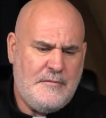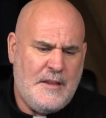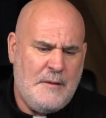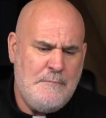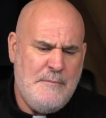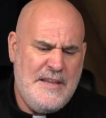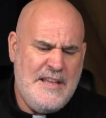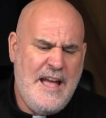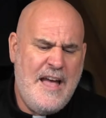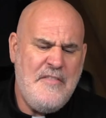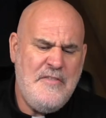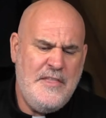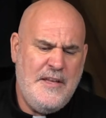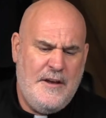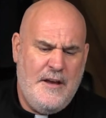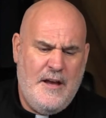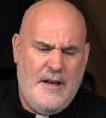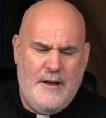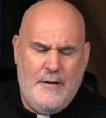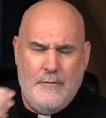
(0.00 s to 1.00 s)
Beyond
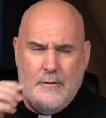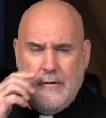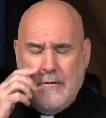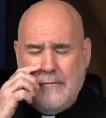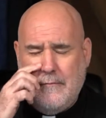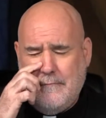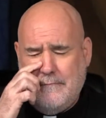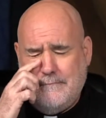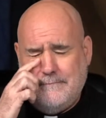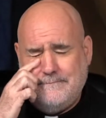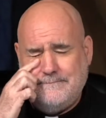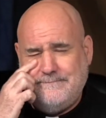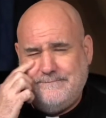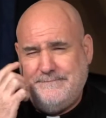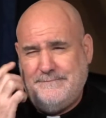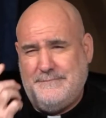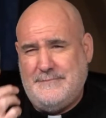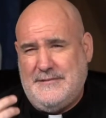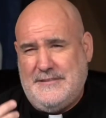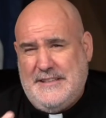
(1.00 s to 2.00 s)
the
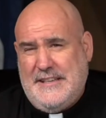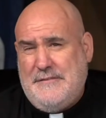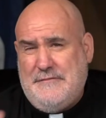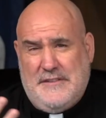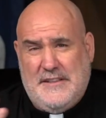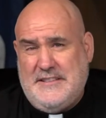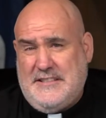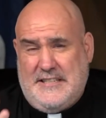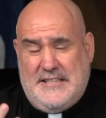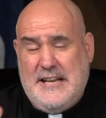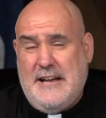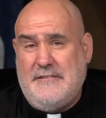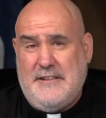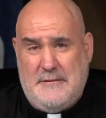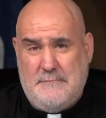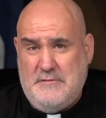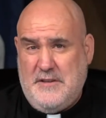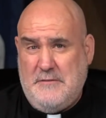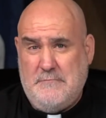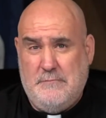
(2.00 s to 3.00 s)
leaflets
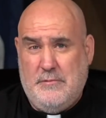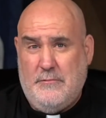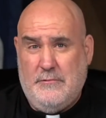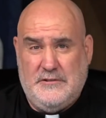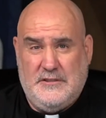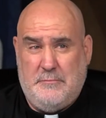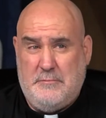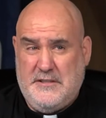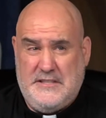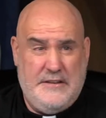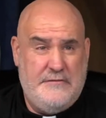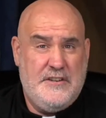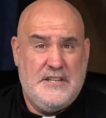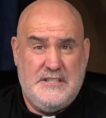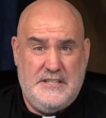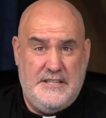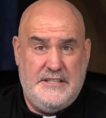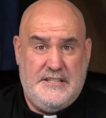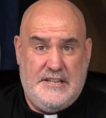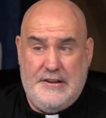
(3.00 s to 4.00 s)
telling people specific
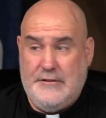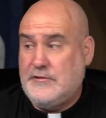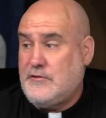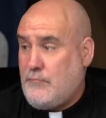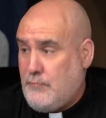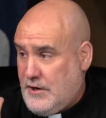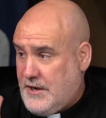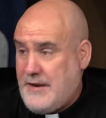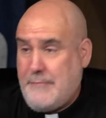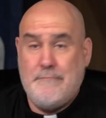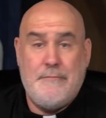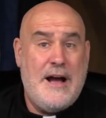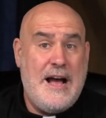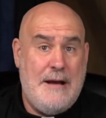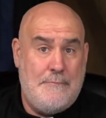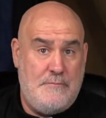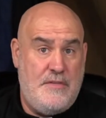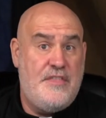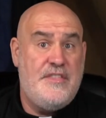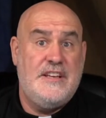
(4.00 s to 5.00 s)
details, we're going to
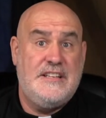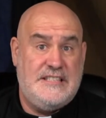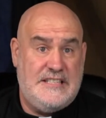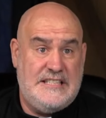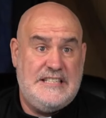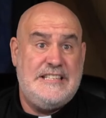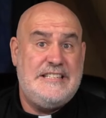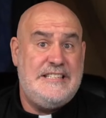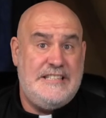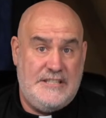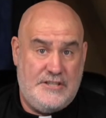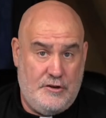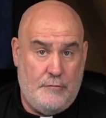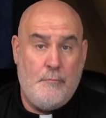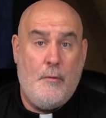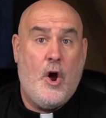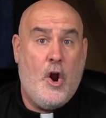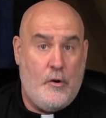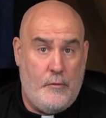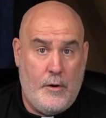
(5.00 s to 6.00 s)
bomb this city
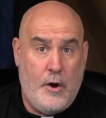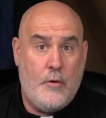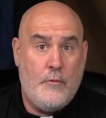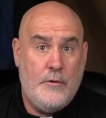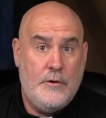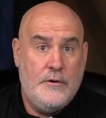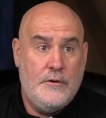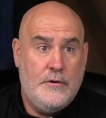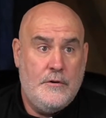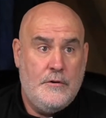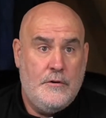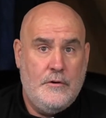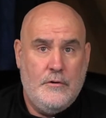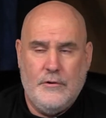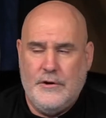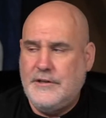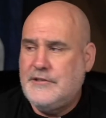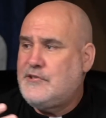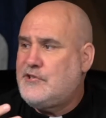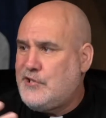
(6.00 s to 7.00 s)
tomorrow
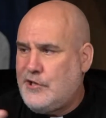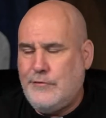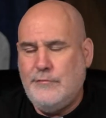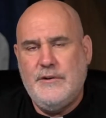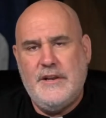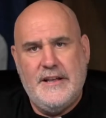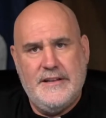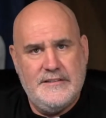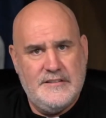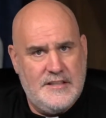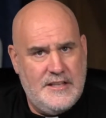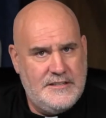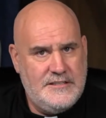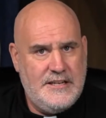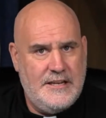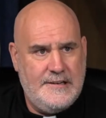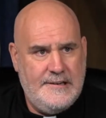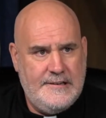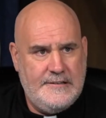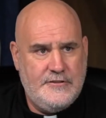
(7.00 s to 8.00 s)
or in 2 days. They
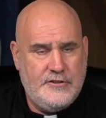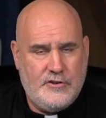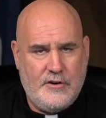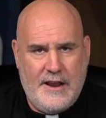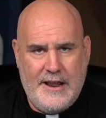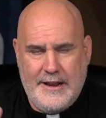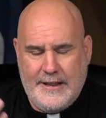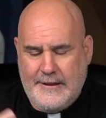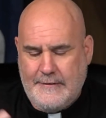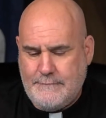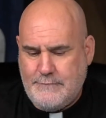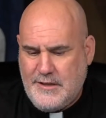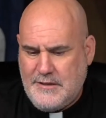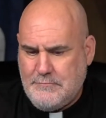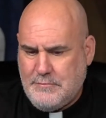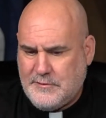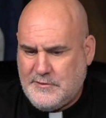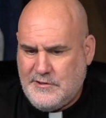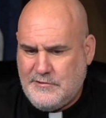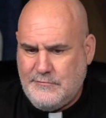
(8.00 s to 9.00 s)
tended to try to give
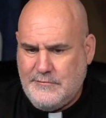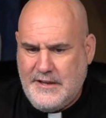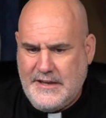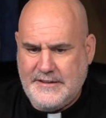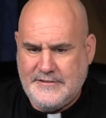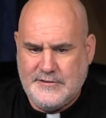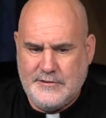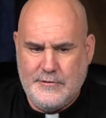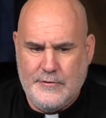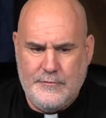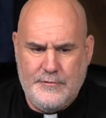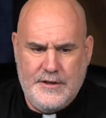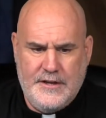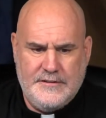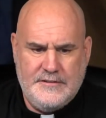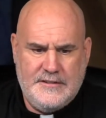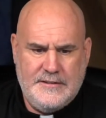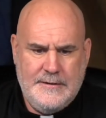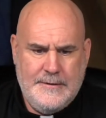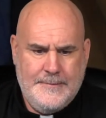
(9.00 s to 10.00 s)
people 2 days
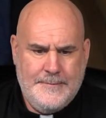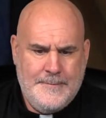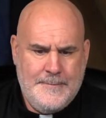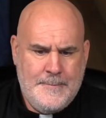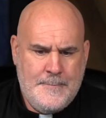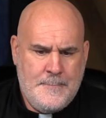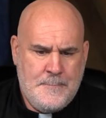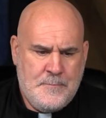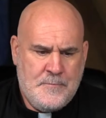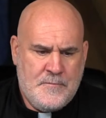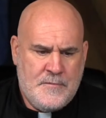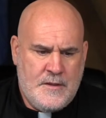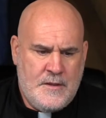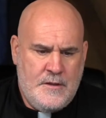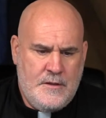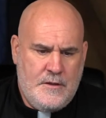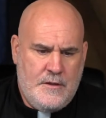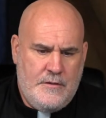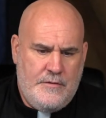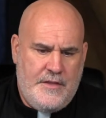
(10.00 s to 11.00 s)
notice.
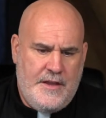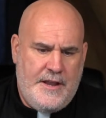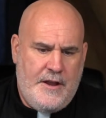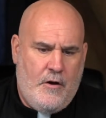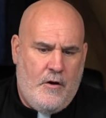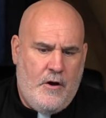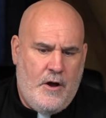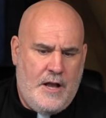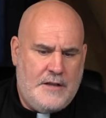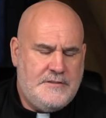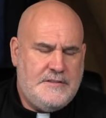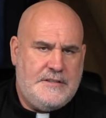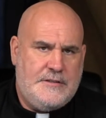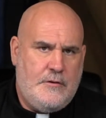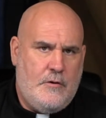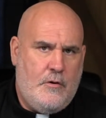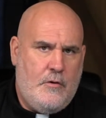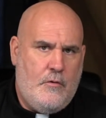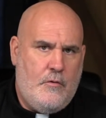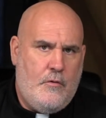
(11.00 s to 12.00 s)
They
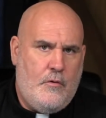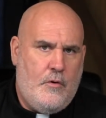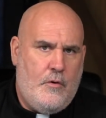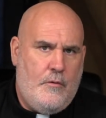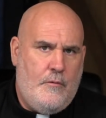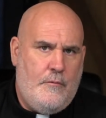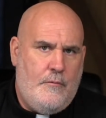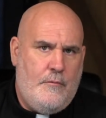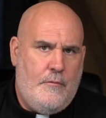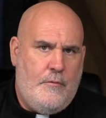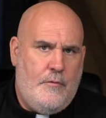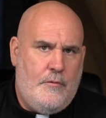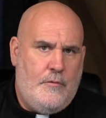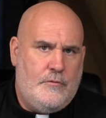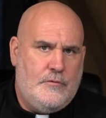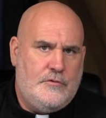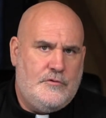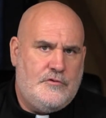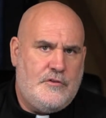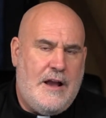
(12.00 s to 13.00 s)
also
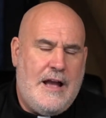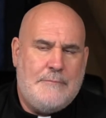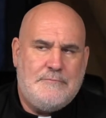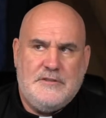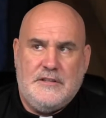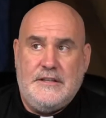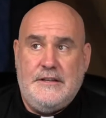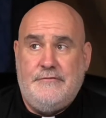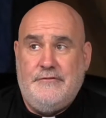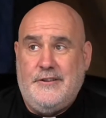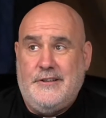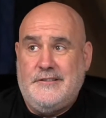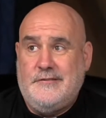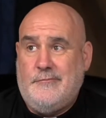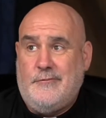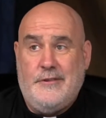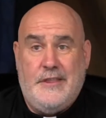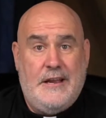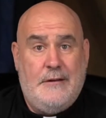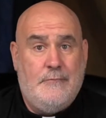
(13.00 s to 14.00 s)
dropped leaflets
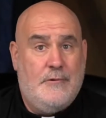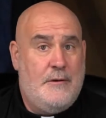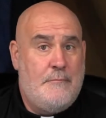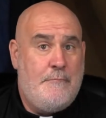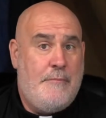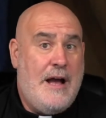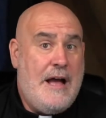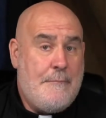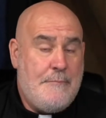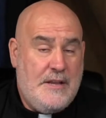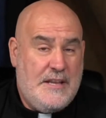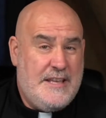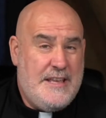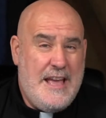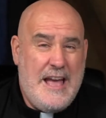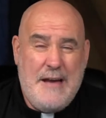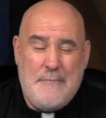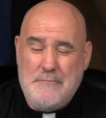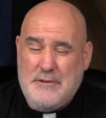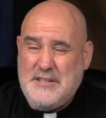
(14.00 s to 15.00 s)
where they weren't bombing
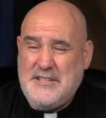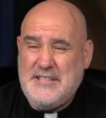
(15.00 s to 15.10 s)
yet, but